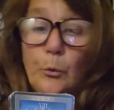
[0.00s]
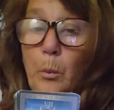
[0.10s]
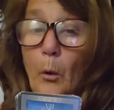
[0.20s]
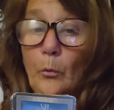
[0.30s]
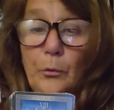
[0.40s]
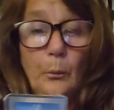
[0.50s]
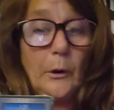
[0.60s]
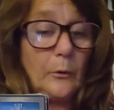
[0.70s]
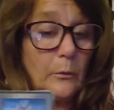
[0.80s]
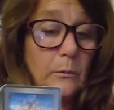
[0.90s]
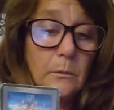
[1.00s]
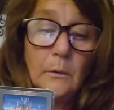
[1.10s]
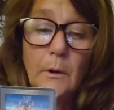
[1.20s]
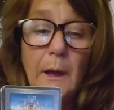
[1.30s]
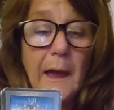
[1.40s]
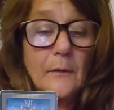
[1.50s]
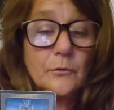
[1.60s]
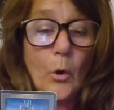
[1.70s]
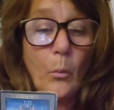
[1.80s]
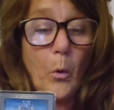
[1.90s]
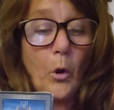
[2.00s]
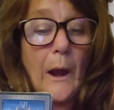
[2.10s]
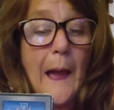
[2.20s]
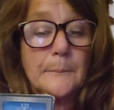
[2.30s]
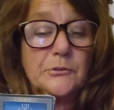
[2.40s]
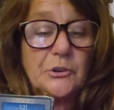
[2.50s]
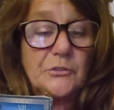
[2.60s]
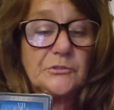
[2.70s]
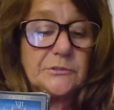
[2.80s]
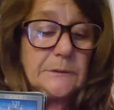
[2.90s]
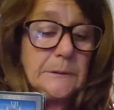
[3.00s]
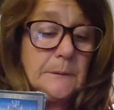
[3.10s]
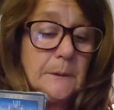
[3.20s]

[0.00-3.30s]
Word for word: You both will have no more options.